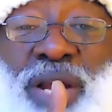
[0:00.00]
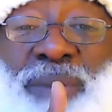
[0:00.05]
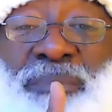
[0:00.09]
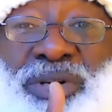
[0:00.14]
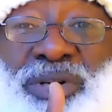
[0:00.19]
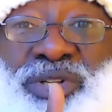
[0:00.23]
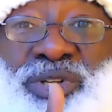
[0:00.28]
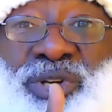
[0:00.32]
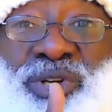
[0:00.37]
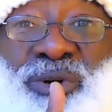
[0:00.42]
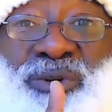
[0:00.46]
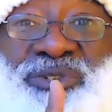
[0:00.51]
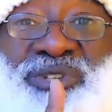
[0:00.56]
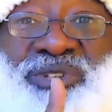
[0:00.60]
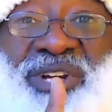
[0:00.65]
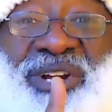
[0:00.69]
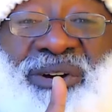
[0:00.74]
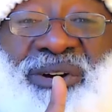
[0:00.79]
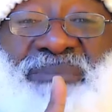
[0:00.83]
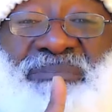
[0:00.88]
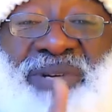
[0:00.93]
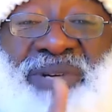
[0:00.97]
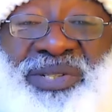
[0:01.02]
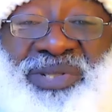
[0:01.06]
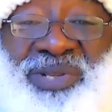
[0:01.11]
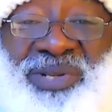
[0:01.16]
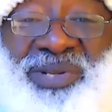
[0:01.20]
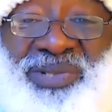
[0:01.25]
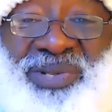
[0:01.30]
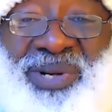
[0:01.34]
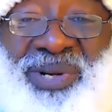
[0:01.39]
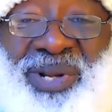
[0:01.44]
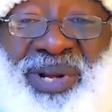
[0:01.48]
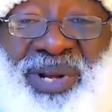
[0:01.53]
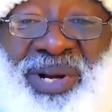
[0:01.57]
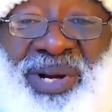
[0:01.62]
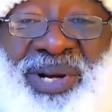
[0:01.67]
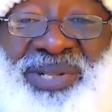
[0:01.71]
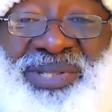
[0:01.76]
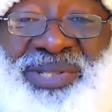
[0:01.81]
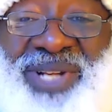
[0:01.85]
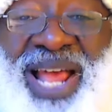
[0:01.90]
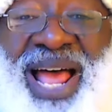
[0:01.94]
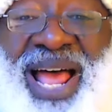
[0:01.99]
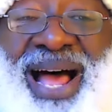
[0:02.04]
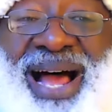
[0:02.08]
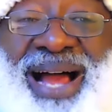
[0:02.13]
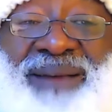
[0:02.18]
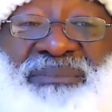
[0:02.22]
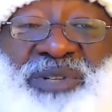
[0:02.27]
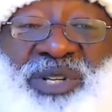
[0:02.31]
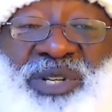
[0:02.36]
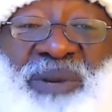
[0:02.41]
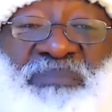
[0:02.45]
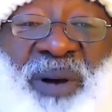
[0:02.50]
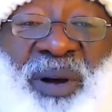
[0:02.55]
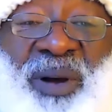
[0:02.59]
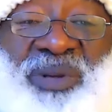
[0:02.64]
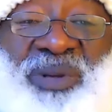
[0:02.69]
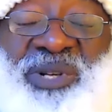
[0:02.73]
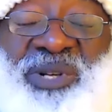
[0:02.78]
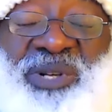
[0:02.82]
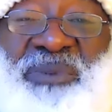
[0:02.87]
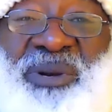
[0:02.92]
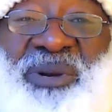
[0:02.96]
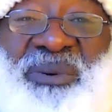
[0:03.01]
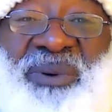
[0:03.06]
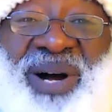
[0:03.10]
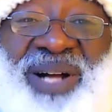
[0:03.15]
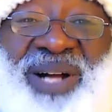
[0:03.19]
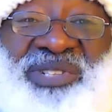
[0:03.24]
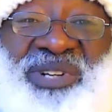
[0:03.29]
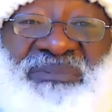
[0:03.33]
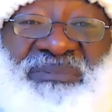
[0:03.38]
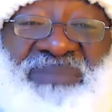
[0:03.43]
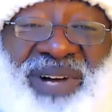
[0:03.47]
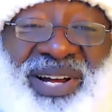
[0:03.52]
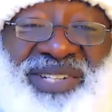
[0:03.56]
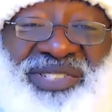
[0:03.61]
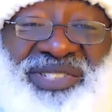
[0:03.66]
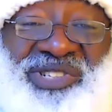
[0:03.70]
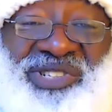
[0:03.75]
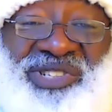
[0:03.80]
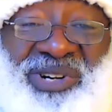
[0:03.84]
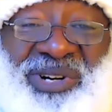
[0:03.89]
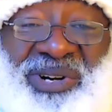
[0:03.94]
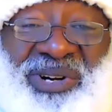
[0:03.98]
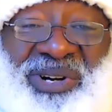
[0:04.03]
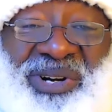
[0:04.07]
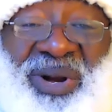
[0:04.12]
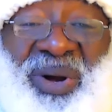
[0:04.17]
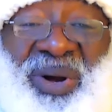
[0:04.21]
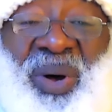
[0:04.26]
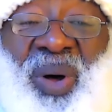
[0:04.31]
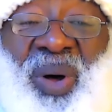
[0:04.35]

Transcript: But don't tell Mrs. Claus. I'm supposed to be watching my sugar.